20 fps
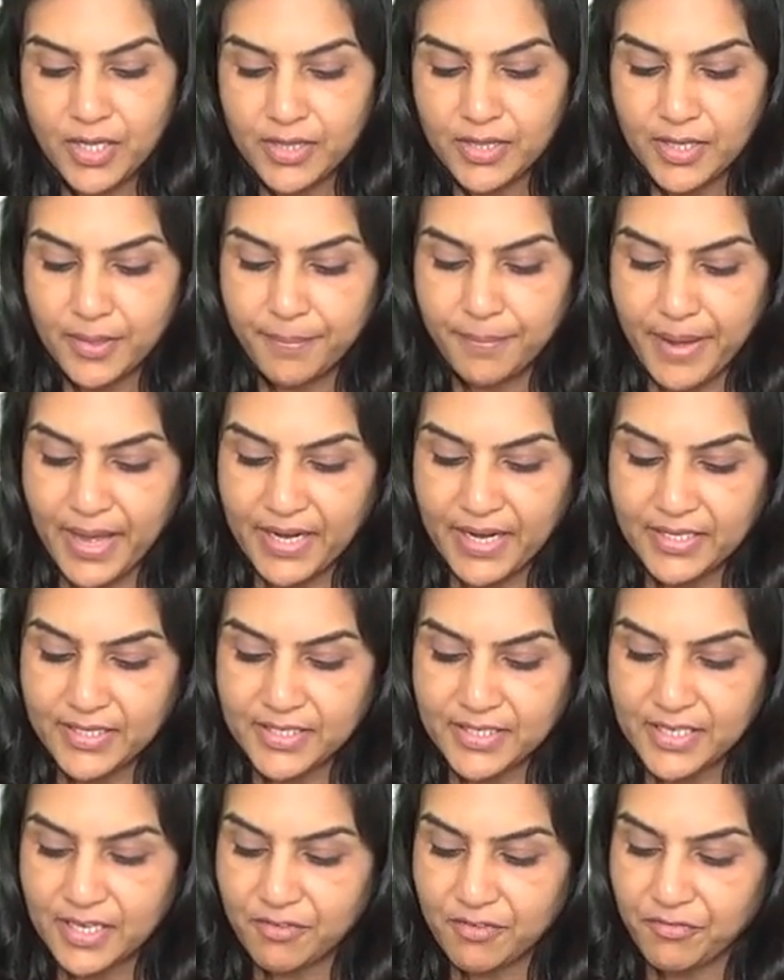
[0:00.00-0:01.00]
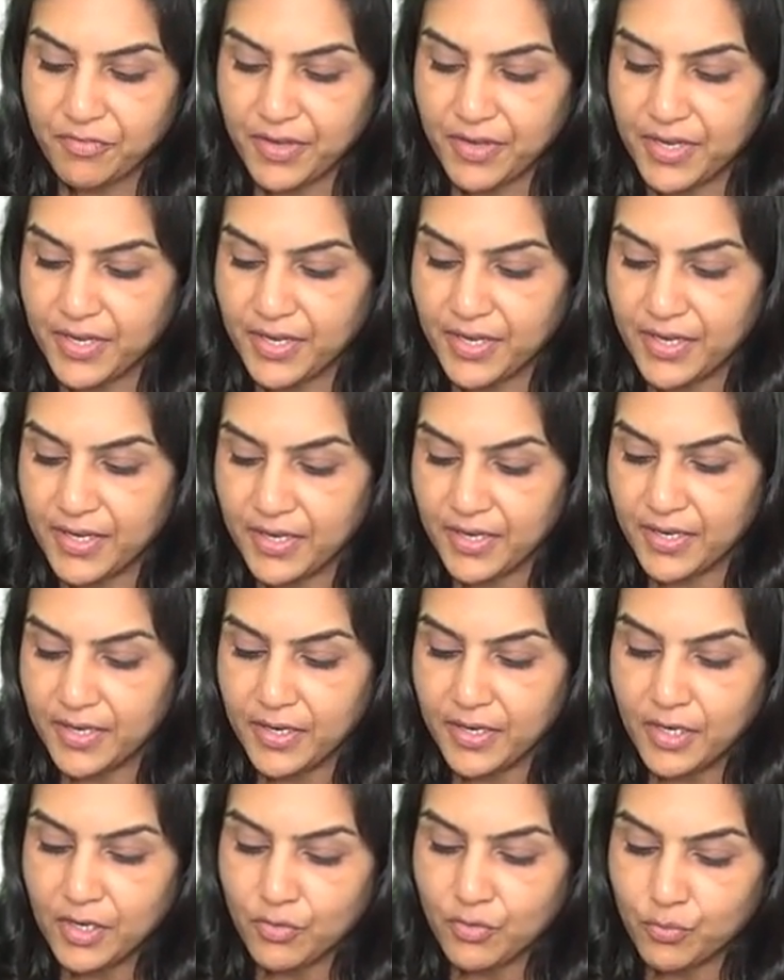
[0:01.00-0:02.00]
The balancing figure
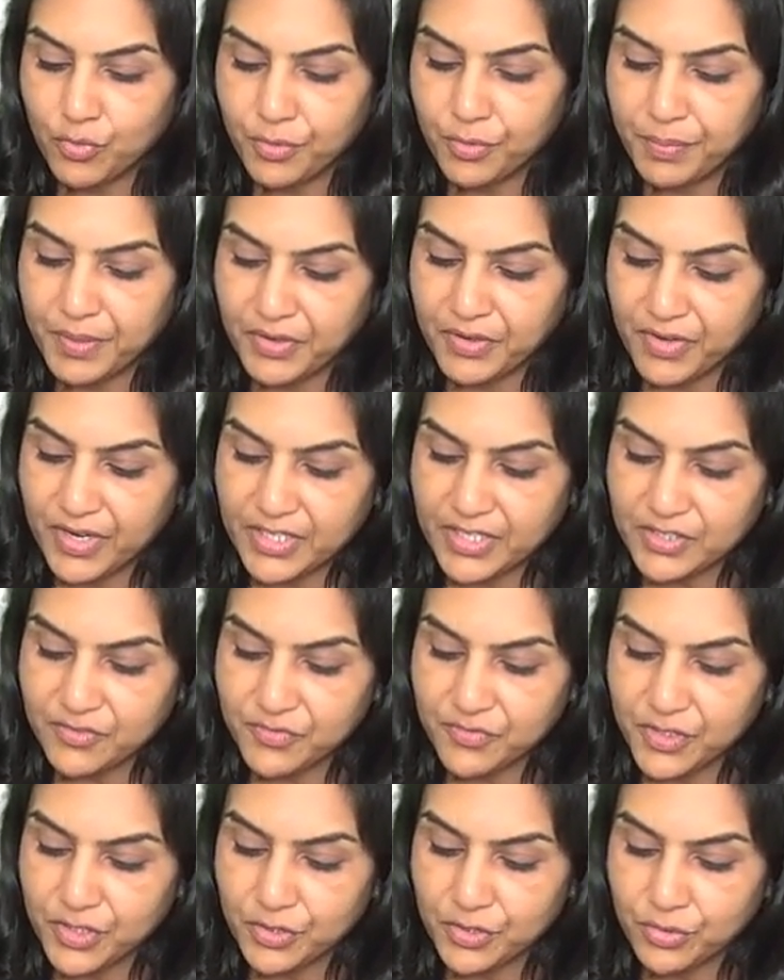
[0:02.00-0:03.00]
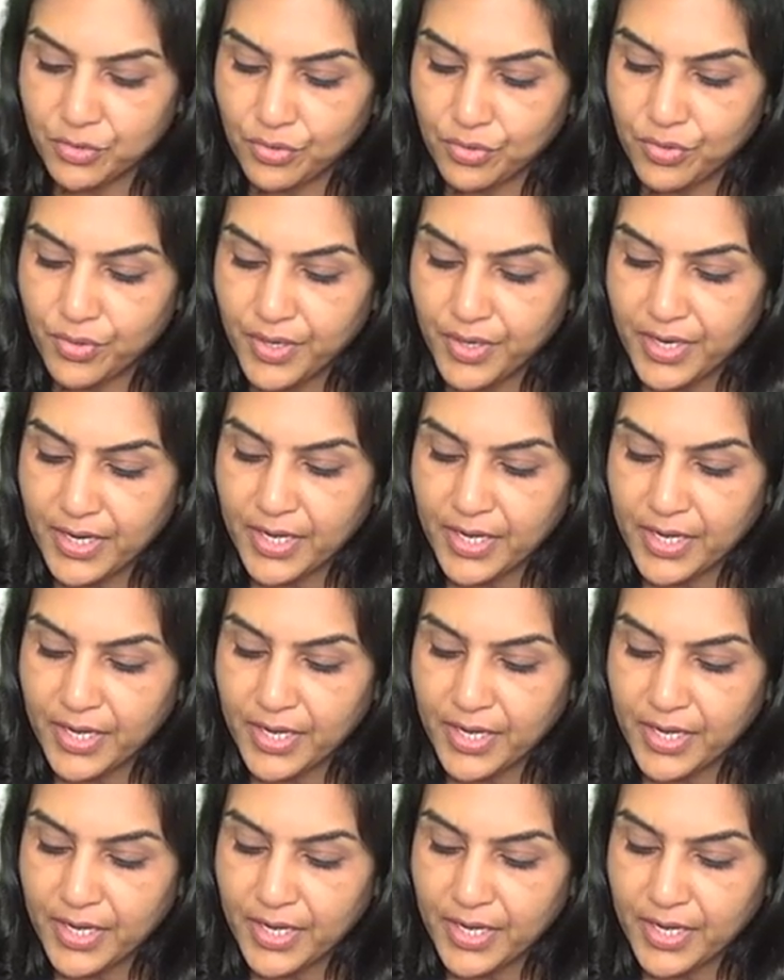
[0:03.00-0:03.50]
here would be transferred to